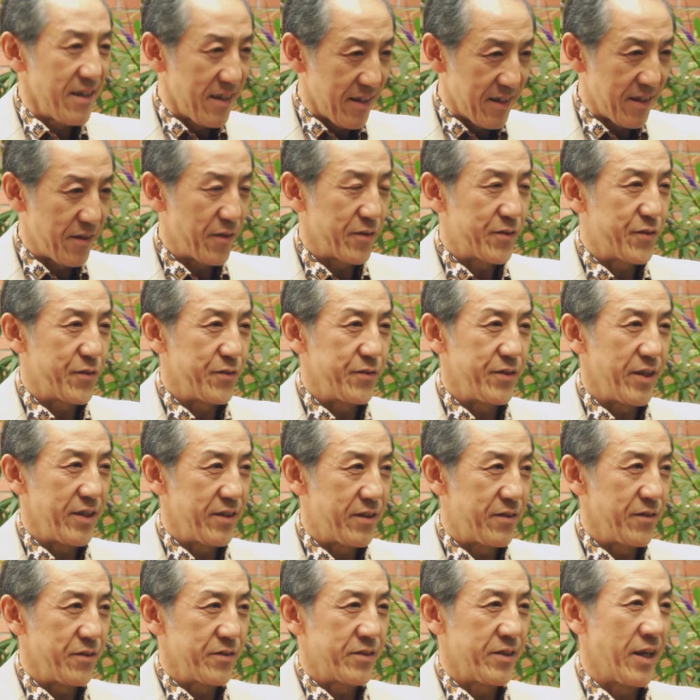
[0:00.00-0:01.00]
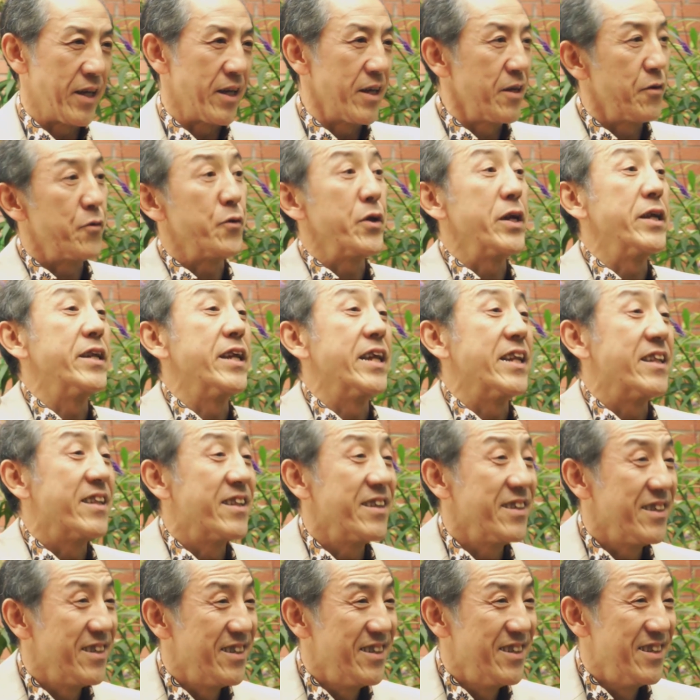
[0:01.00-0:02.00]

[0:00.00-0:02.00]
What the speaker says: your student to say, read it.